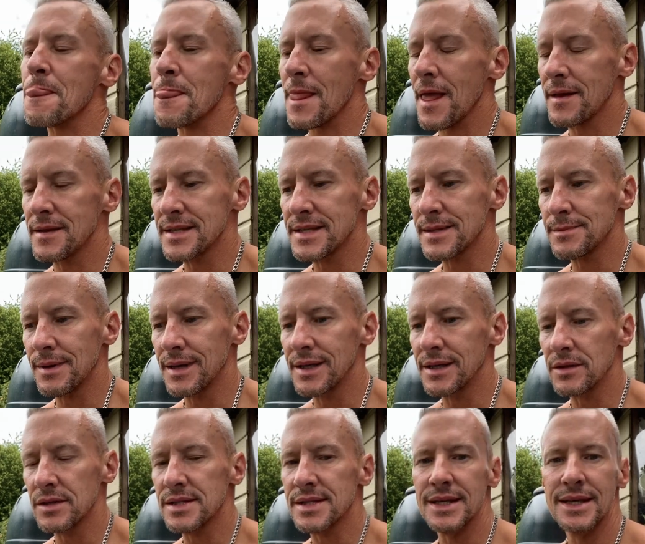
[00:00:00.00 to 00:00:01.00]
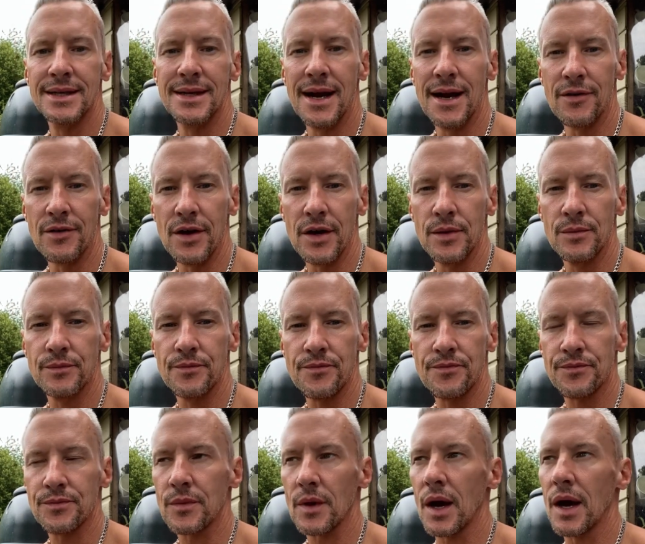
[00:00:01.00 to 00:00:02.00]
This is my little seating area,
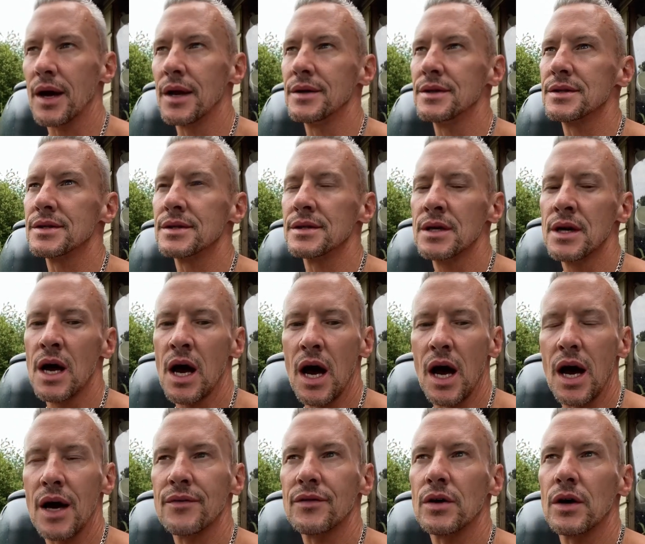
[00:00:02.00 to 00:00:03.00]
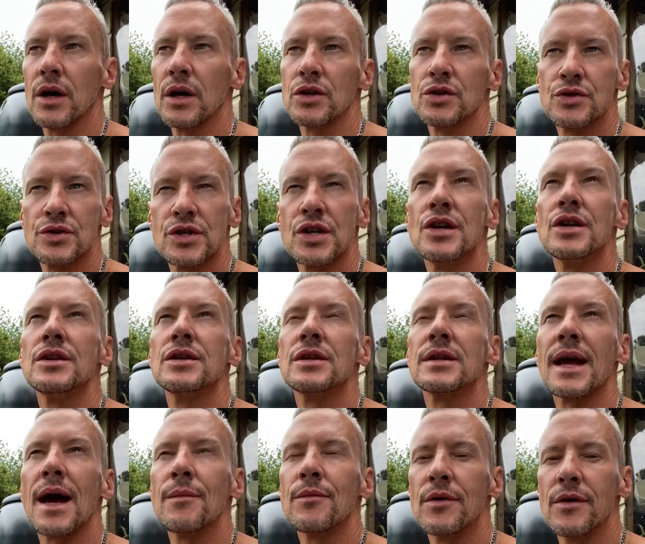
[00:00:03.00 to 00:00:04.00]
and I'll turn the
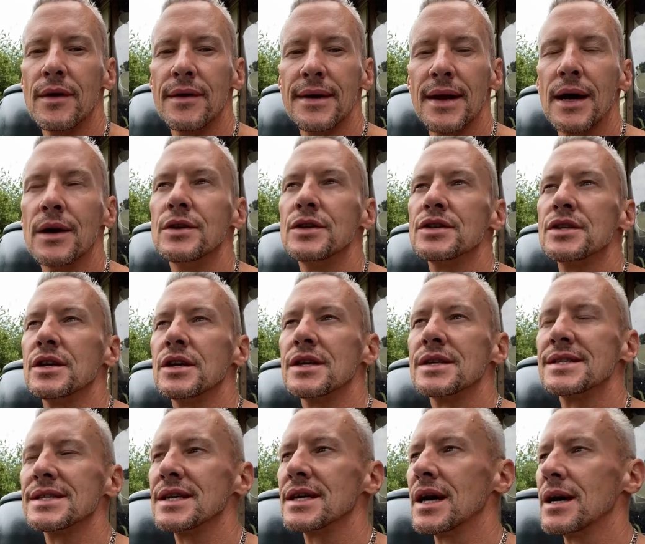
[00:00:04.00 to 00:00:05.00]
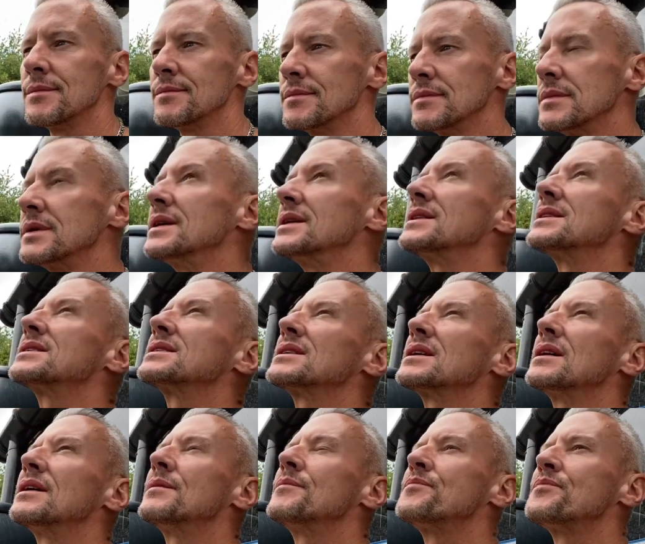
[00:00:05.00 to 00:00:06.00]
camera on now and so you can see it. It's
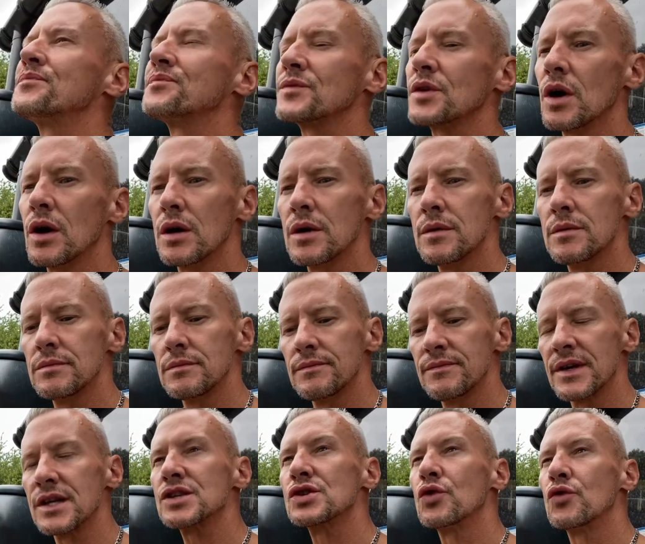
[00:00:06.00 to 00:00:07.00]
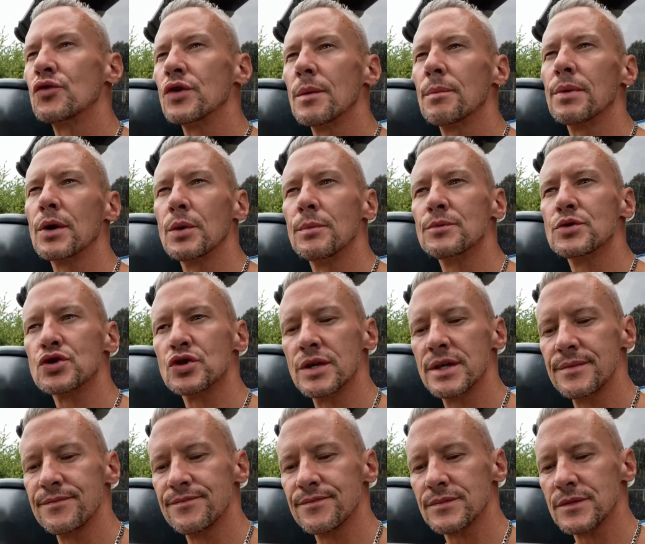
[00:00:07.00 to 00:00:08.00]
got a Victoria plum tree
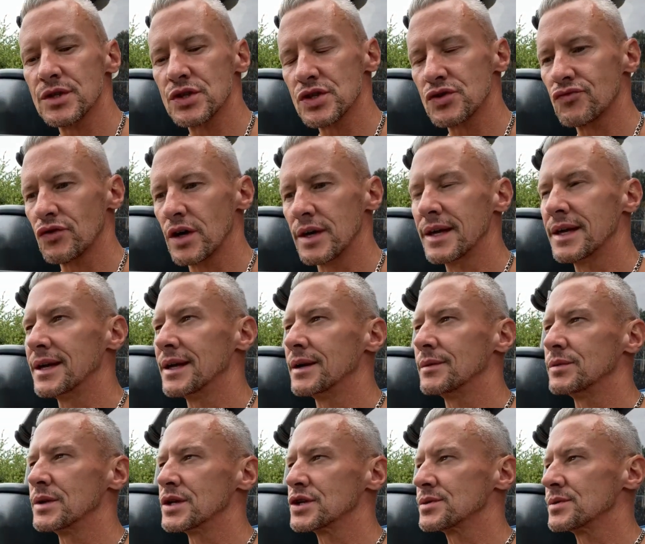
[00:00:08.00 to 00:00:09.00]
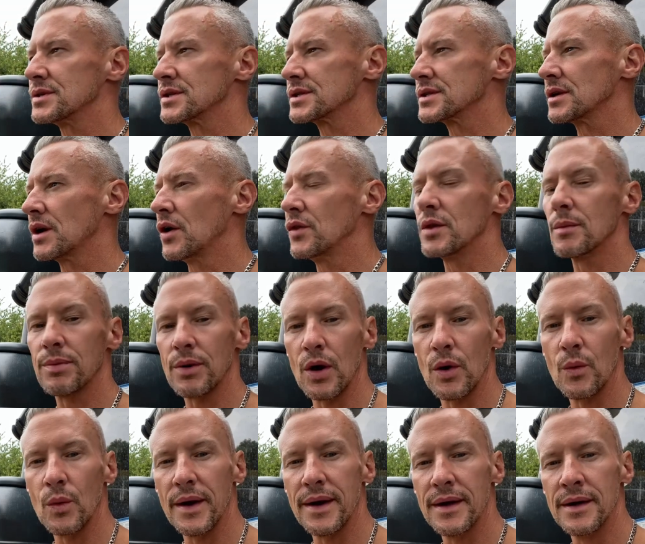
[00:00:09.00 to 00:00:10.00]
just right here, which was on the plot
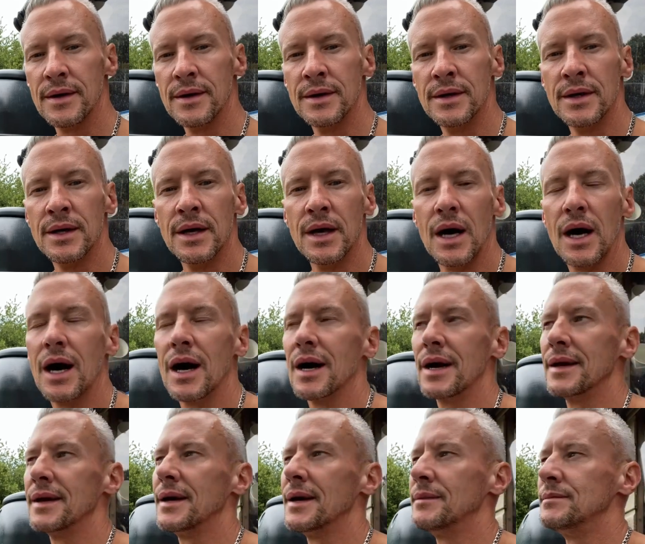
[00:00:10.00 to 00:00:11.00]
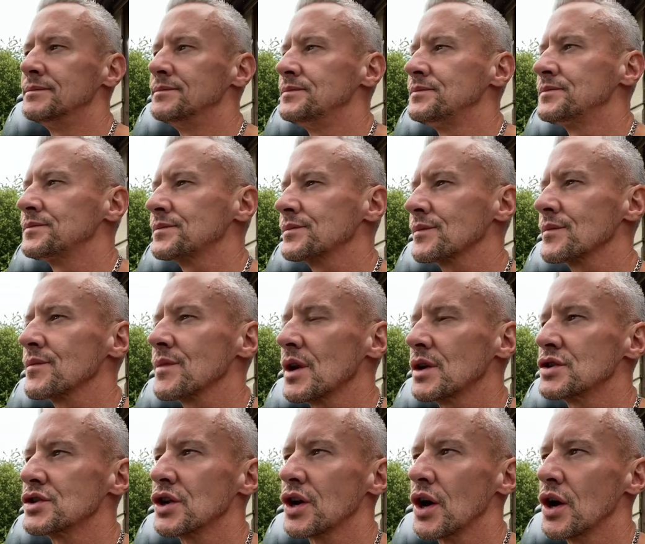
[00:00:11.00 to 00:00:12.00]
when I
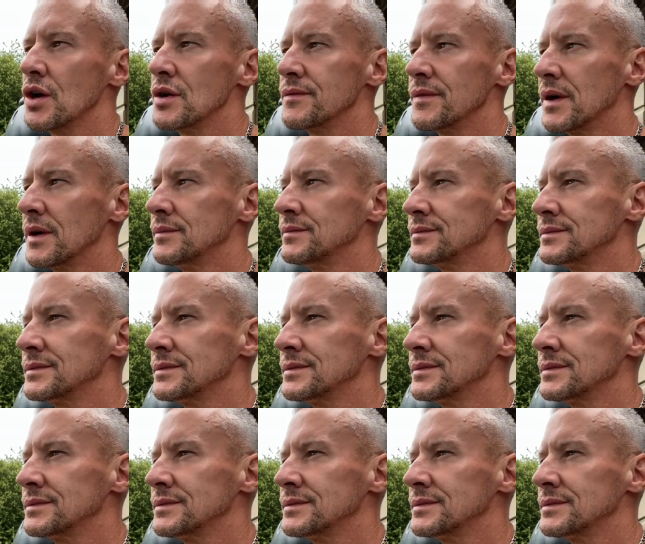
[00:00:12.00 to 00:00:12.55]
took it over.